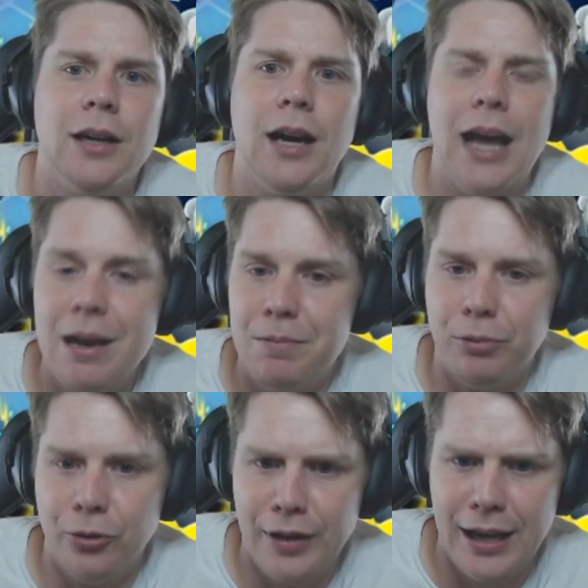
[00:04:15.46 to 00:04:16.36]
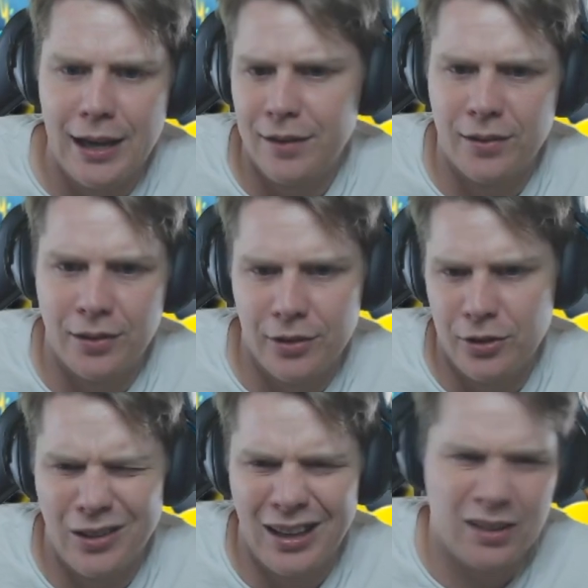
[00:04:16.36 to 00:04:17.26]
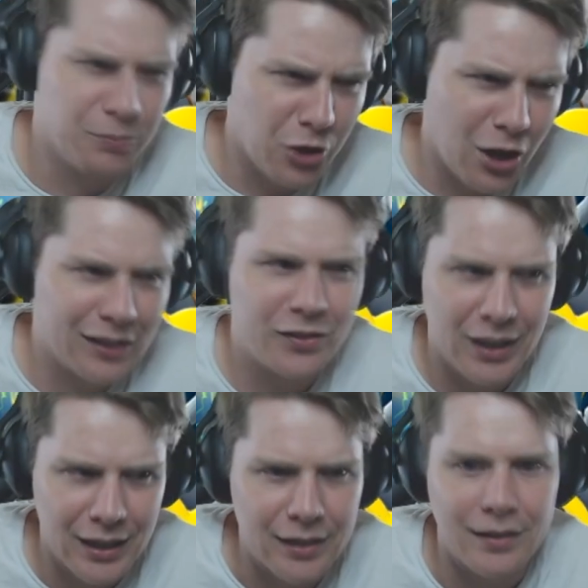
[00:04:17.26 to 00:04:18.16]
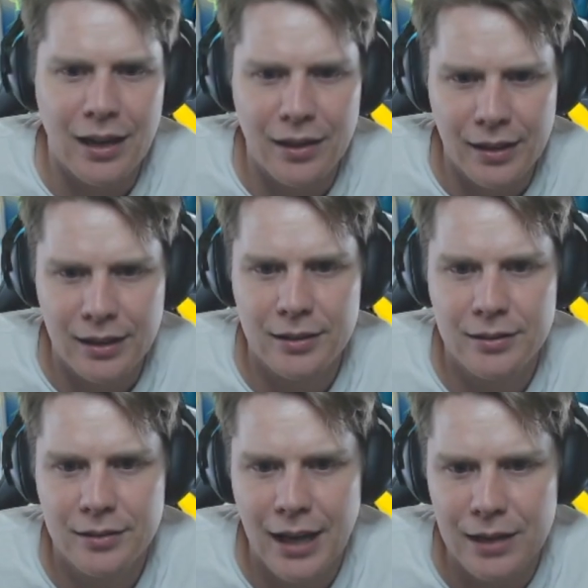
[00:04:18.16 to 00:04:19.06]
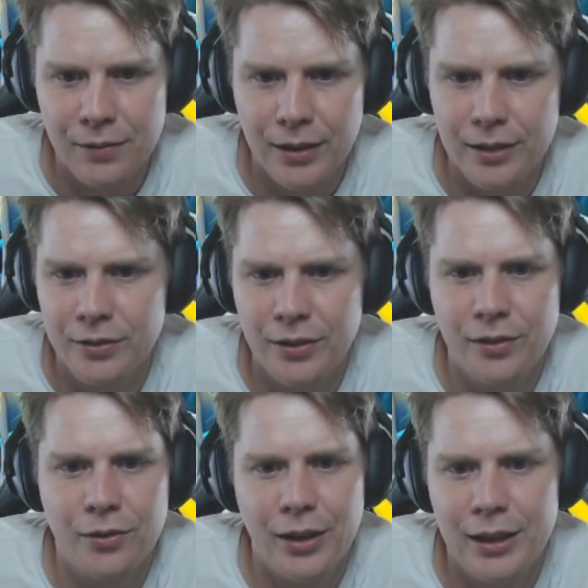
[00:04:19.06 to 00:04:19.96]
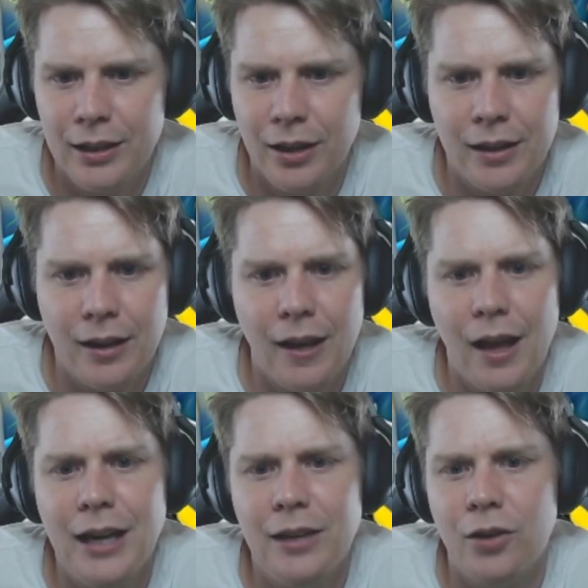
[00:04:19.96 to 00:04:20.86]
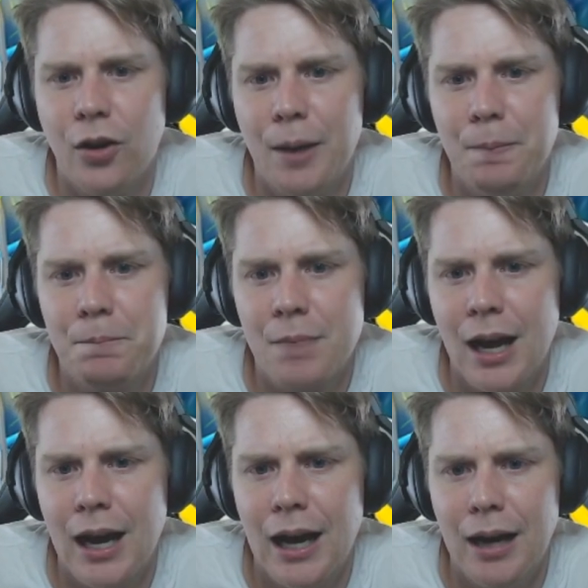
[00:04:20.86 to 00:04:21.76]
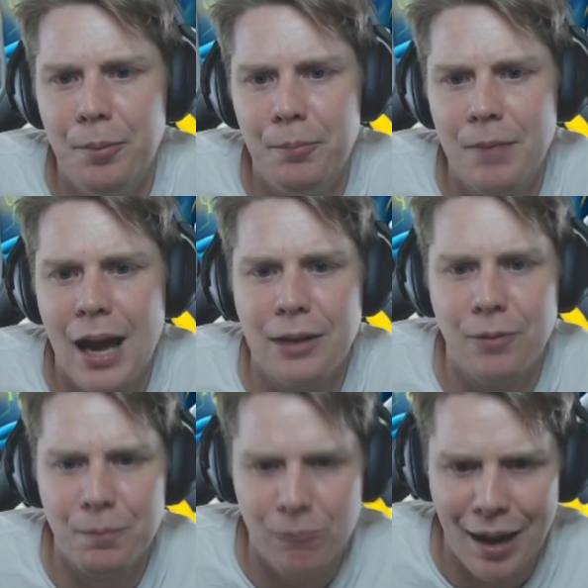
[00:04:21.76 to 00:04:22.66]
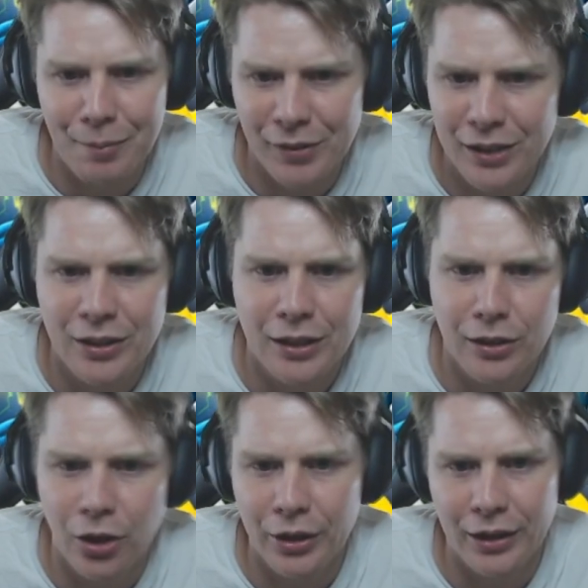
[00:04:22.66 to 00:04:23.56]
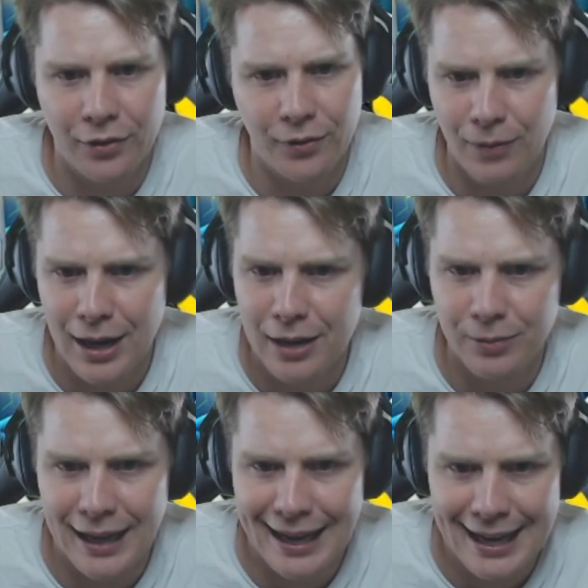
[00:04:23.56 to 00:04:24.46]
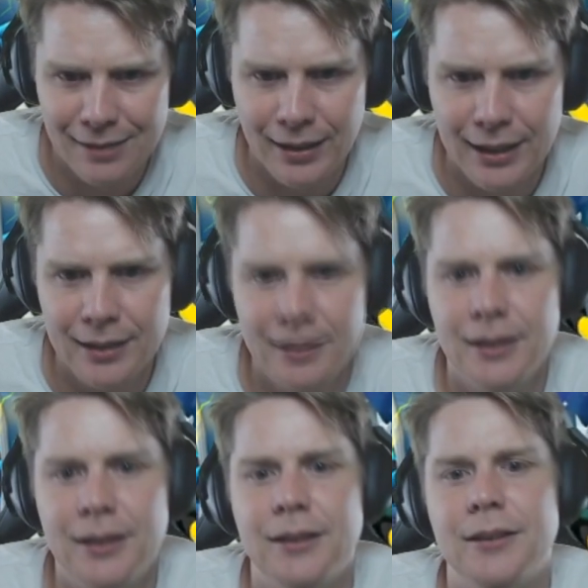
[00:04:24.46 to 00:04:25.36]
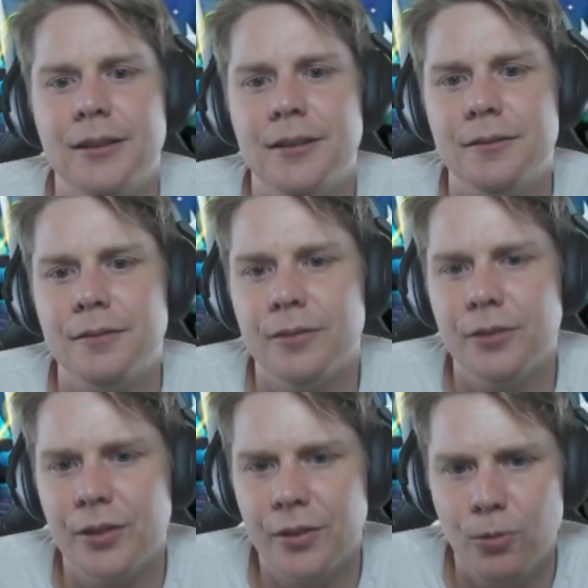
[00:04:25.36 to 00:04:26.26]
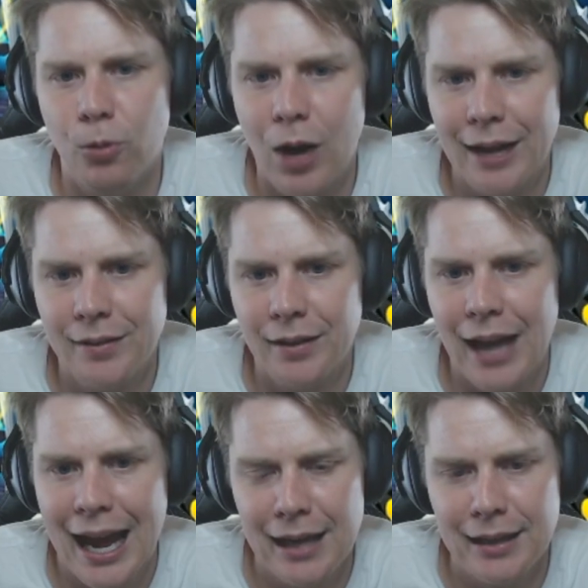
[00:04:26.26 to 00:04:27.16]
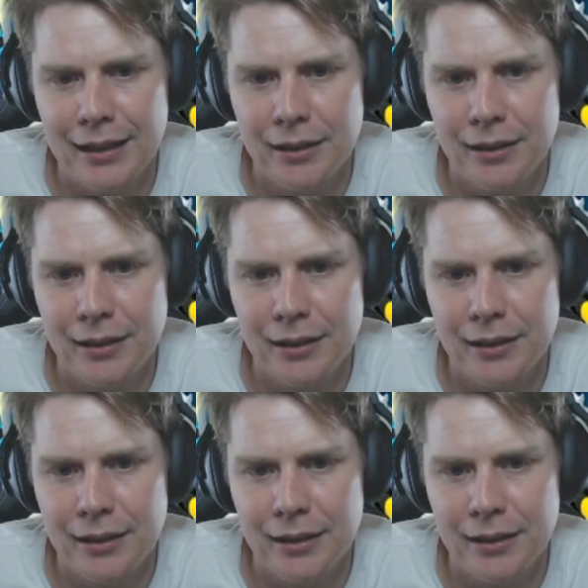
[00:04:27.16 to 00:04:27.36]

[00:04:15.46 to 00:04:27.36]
air balloon there so that you can get some nice cheese out of the Eevee. She's threatening, like, anytime anyone comes in, she can go get a surround with that Eevee, which is quite handy.